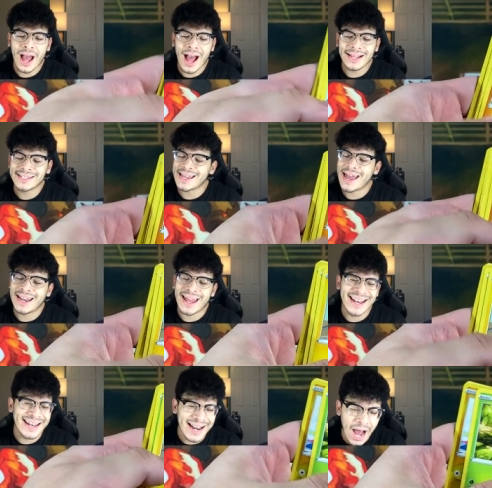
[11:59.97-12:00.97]
guys, and
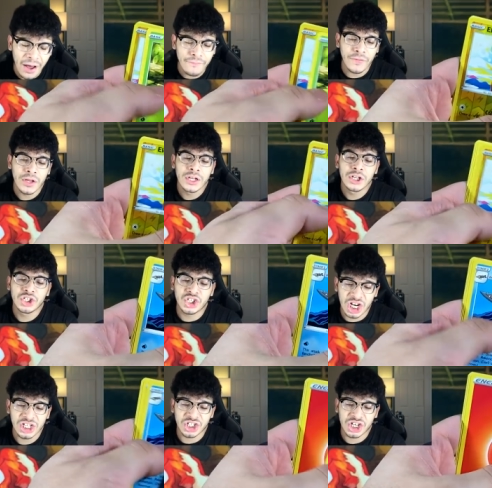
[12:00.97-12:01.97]
enough
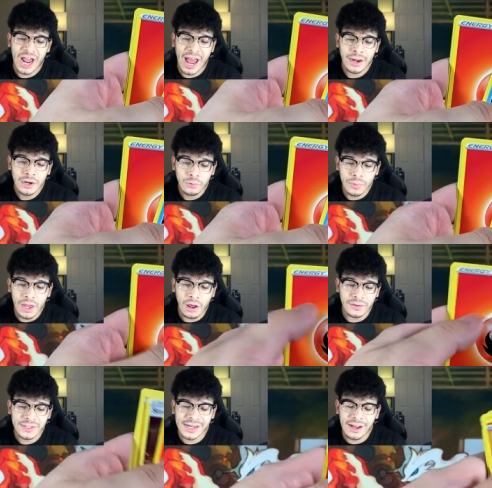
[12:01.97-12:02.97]
chit chat we
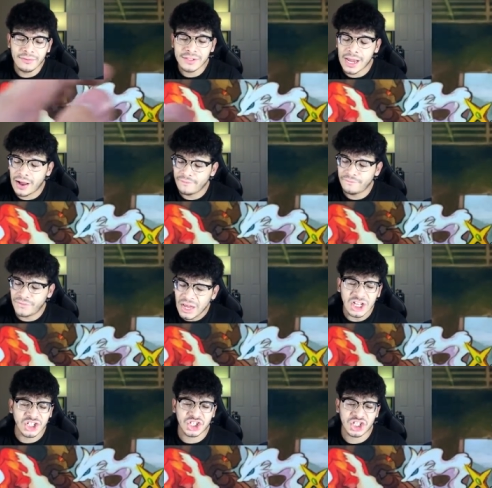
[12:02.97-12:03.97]
got ourselves a
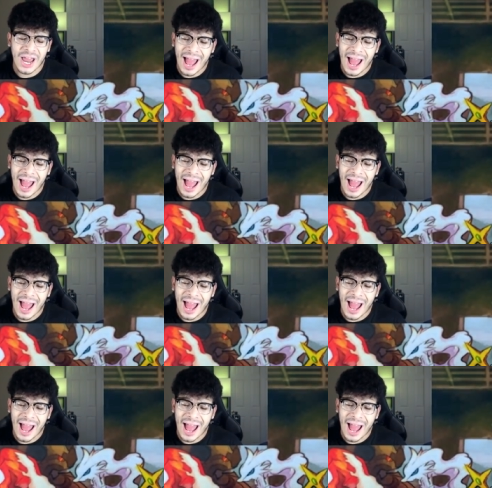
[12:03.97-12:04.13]
fish